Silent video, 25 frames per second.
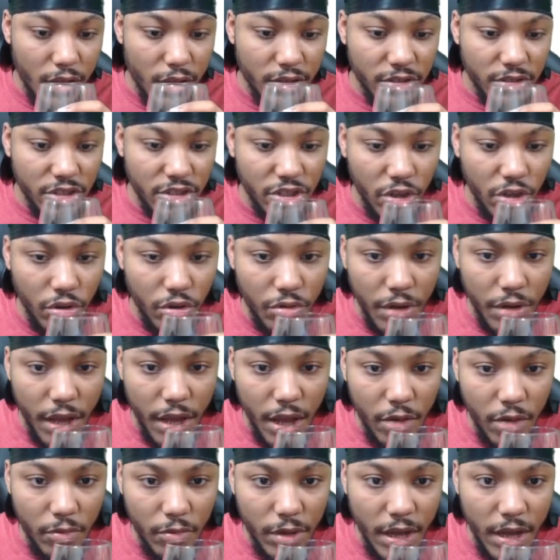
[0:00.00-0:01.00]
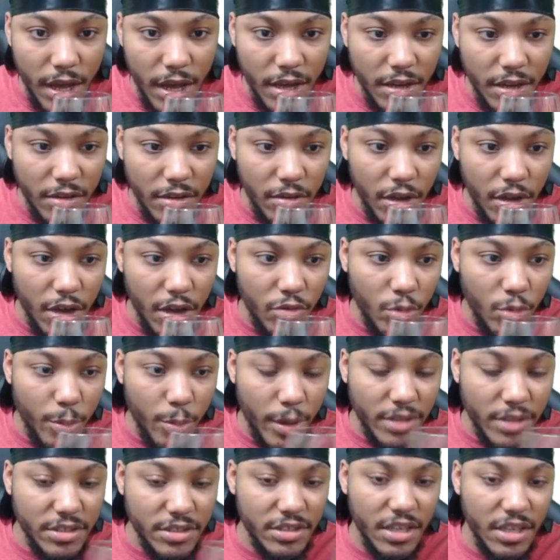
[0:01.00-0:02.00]
So now we got it. We're
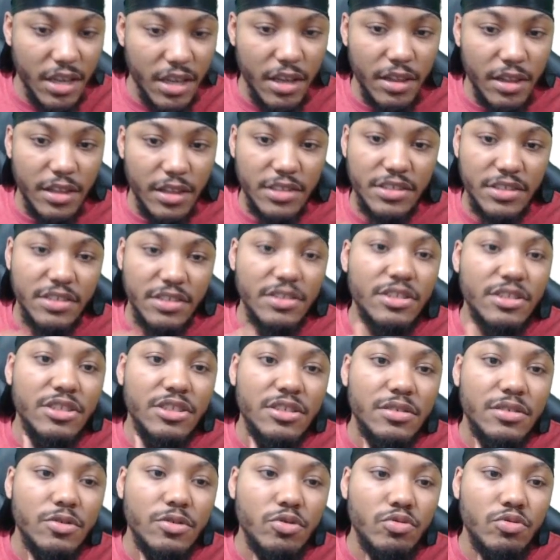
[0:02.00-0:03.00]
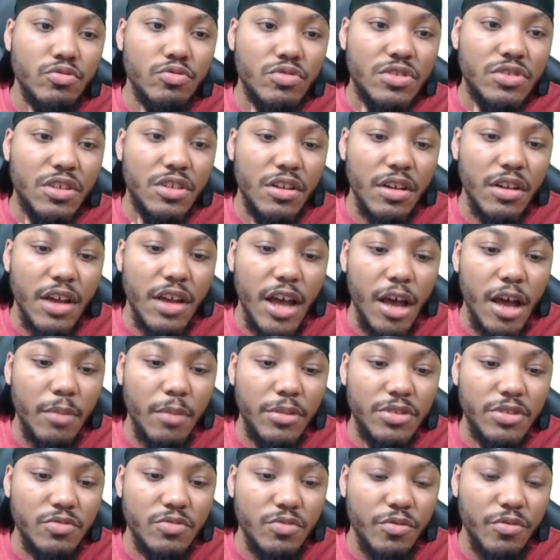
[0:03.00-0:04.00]
about to take a listen to the
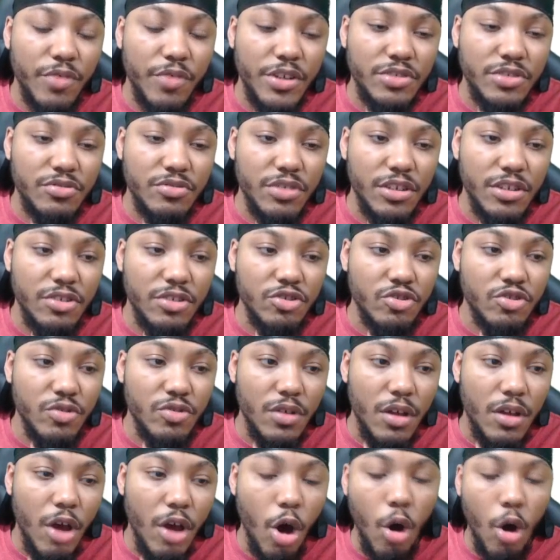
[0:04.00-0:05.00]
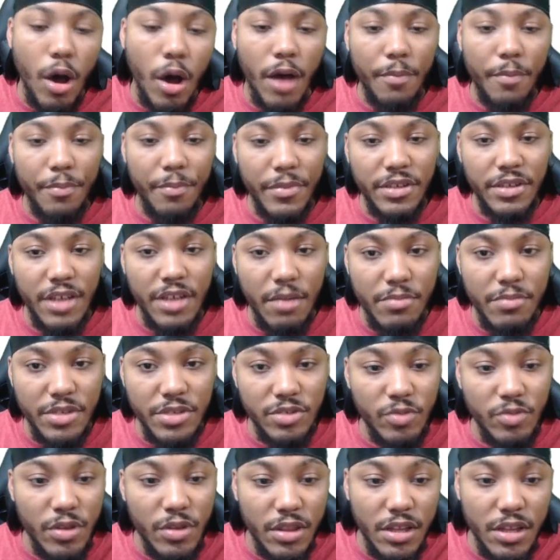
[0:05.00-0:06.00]
comments with Rachel Nichols. Oh, I missed
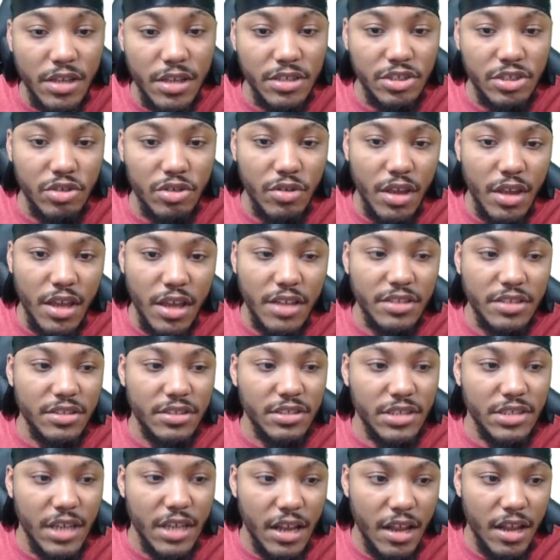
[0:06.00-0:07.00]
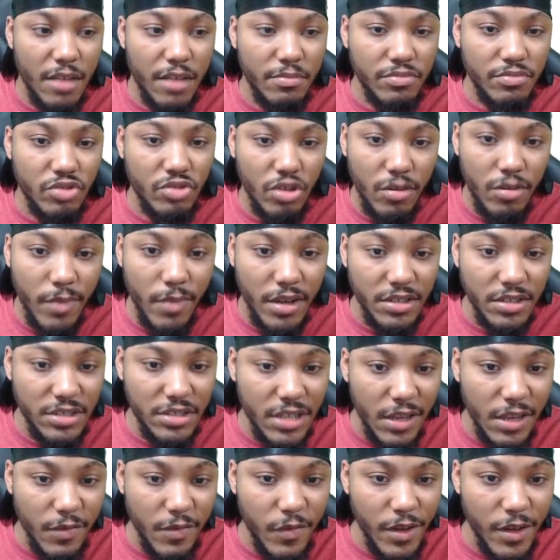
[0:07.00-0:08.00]
one thing. So yeah, he took a shot at him talking about his
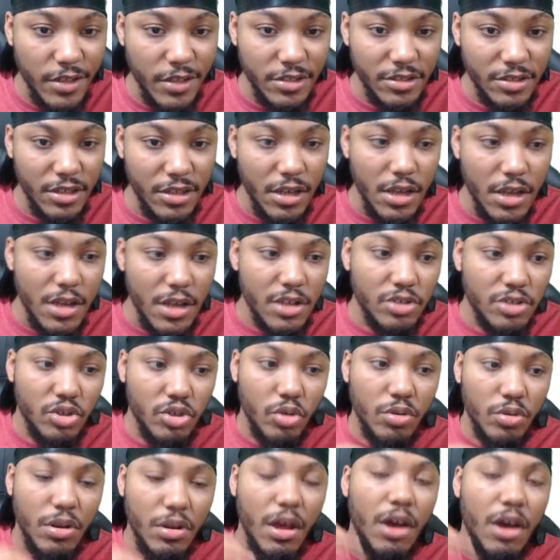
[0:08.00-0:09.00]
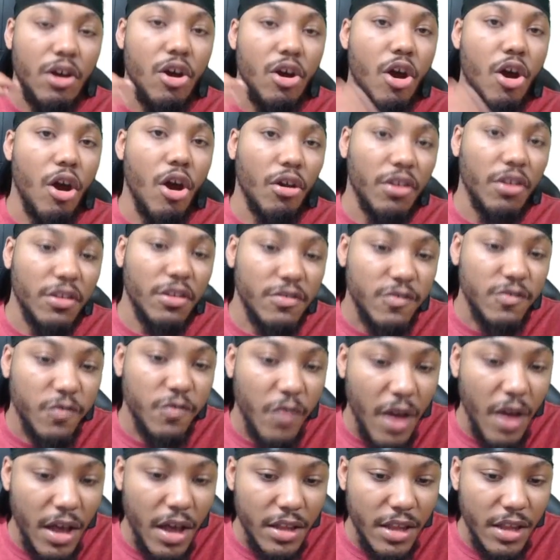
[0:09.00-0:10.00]
defense. So now Harden's
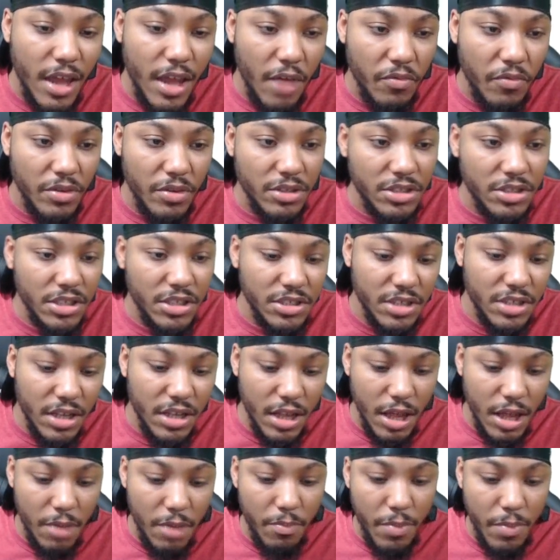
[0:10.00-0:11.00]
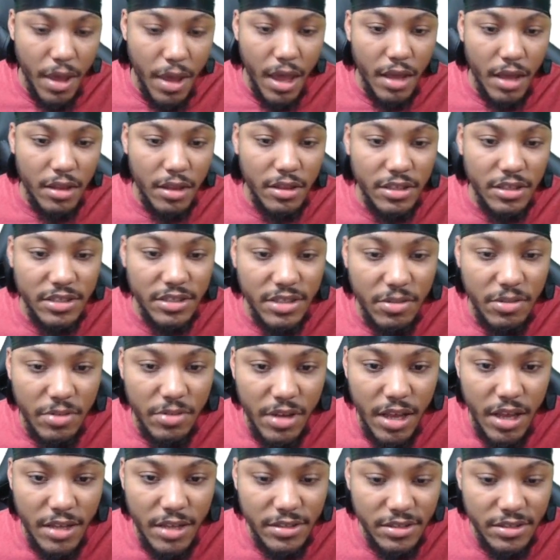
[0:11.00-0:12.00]
finally having a chance to clap back. Let's see what
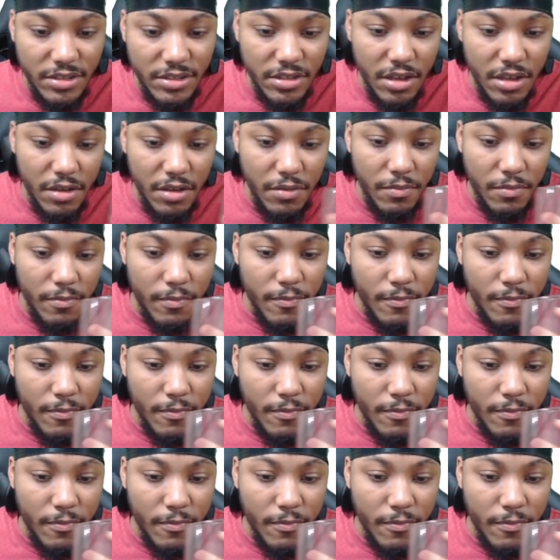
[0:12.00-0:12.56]
he has to say.